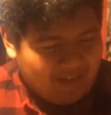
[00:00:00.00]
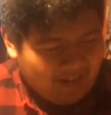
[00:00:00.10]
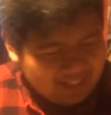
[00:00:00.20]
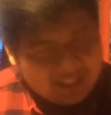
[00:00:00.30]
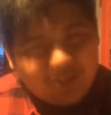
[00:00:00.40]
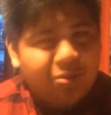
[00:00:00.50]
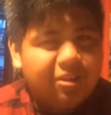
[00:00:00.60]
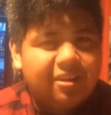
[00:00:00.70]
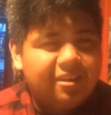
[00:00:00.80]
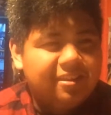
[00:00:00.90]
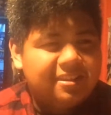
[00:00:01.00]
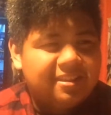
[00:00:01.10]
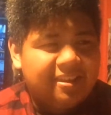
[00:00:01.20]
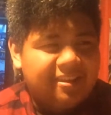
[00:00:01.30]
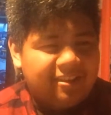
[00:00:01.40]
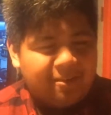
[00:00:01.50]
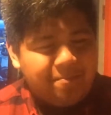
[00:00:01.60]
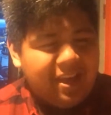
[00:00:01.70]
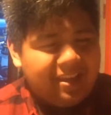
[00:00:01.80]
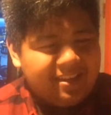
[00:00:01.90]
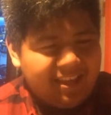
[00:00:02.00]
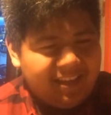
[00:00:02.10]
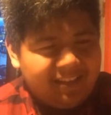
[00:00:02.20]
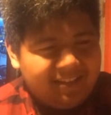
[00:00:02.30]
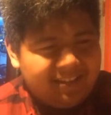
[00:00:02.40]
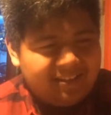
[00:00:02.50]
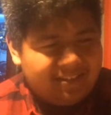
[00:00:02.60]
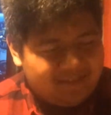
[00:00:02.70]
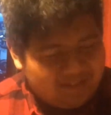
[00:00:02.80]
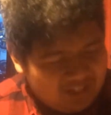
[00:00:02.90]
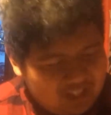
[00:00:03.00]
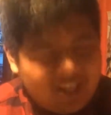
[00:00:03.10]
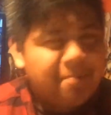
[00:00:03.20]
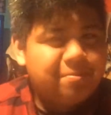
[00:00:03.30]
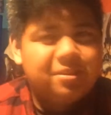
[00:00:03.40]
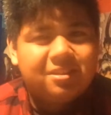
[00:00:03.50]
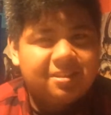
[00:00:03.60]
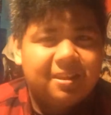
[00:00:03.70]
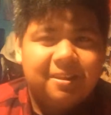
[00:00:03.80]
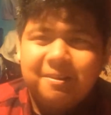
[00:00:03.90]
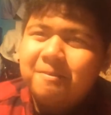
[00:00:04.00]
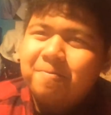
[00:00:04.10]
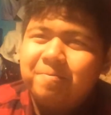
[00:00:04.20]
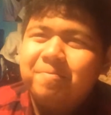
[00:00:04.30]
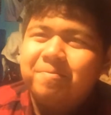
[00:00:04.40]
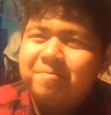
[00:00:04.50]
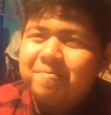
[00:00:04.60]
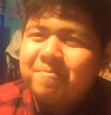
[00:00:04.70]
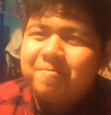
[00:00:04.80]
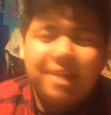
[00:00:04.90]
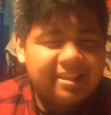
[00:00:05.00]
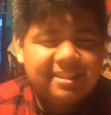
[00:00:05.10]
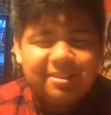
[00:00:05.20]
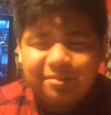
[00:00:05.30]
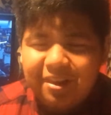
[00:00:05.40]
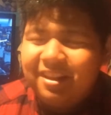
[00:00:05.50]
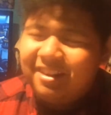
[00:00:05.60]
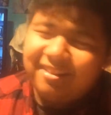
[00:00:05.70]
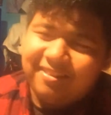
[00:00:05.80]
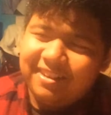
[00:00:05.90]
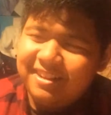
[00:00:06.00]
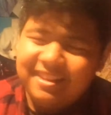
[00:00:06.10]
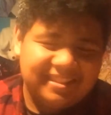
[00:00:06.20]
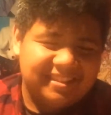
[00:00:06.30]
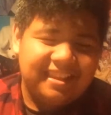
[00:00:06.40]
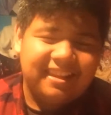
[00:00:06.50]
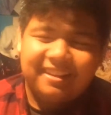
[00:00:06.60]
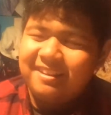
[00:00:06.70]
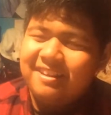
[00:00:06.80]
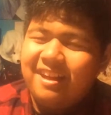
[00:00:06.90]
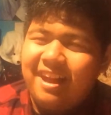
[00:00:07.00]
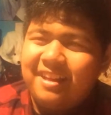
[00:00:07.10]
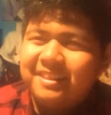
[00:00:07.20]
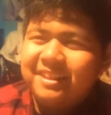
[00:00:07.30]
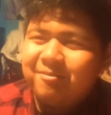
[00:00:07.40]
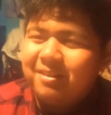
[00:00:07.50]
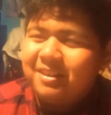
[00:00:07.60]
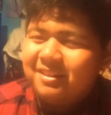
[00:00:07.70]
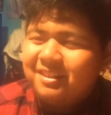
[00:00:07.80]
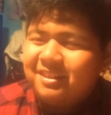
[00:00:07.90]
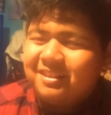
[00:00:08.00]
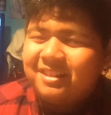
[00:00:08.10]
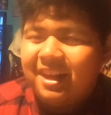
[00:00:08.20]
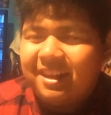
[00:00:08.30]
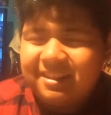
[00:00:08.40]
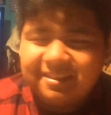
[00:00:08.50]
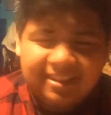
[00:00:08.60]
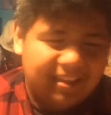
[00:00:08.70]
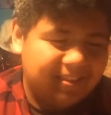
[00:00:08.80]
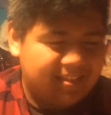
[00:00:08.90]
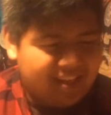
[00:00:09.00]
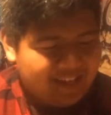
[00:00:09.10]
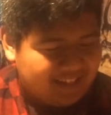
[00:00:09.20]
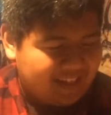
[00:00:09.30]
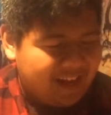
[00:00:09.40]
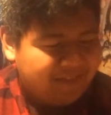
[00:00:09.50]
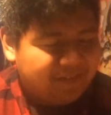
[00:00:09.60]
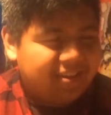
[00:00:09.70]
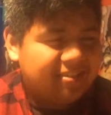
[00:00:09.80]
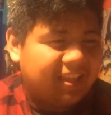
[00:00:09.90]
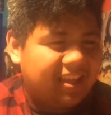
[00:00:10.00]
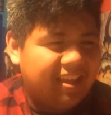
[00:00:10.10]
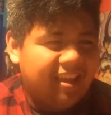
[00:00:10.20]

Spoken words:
high school girls commanding ships. That's literally what it is. Like, I think what the title said is like Haifuri is like